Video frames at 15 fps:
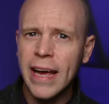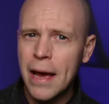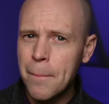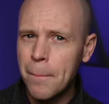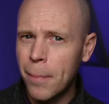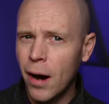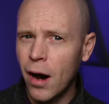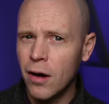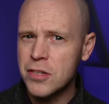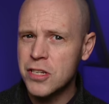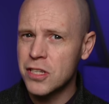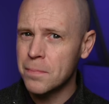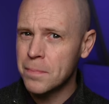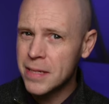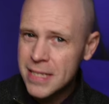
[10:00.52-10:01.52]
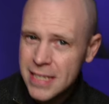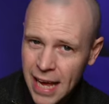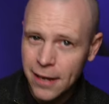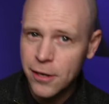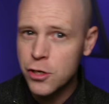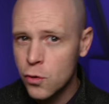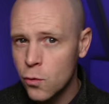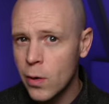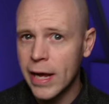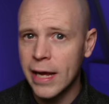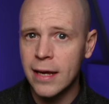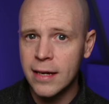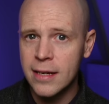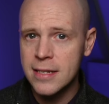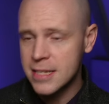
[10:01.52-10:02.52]
get past the potential
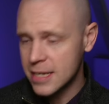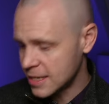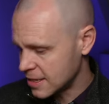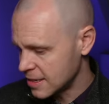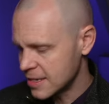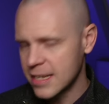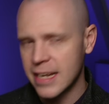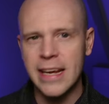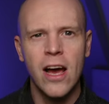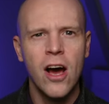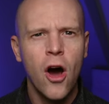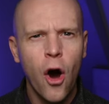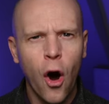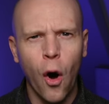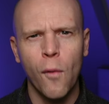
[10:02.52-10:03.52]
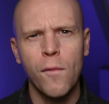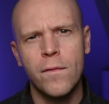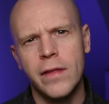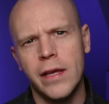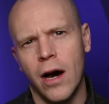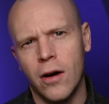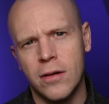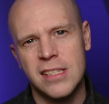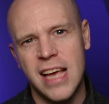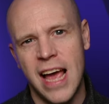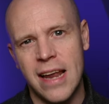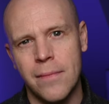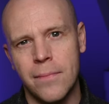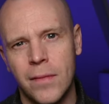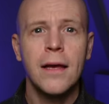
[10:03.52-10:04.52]
inconsistency of the
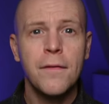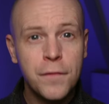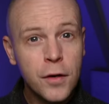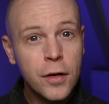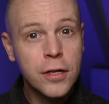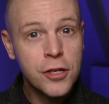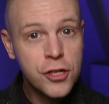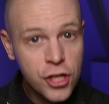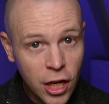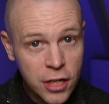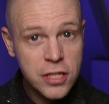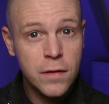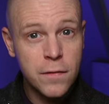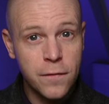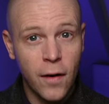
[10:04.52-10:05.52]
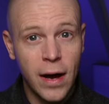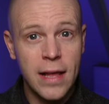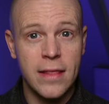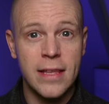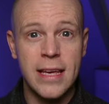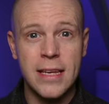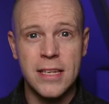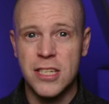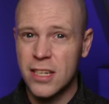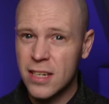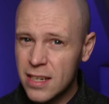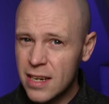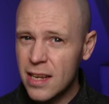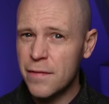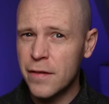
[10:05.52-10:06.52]
R10. If you can justify the
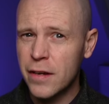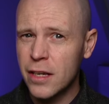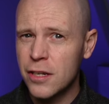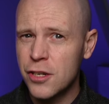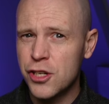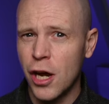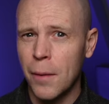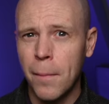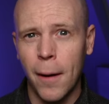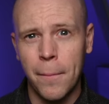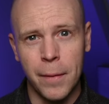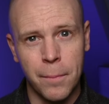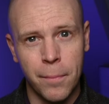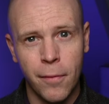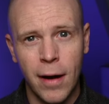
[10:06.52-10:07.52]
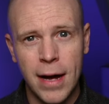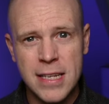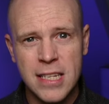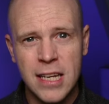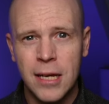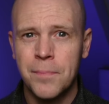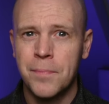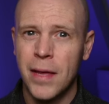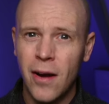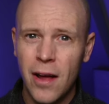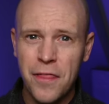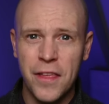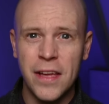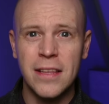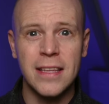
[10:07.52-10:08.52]
significant jump up in price, then I
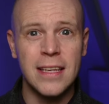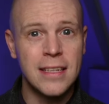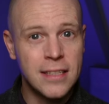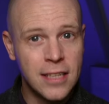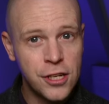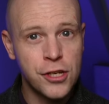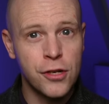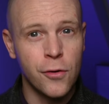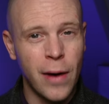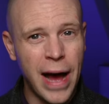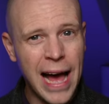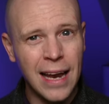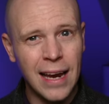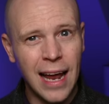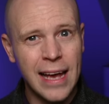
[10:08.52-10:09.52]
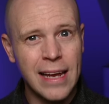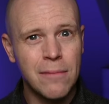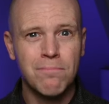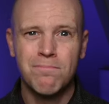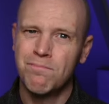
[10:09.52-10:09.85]
think the additional outlay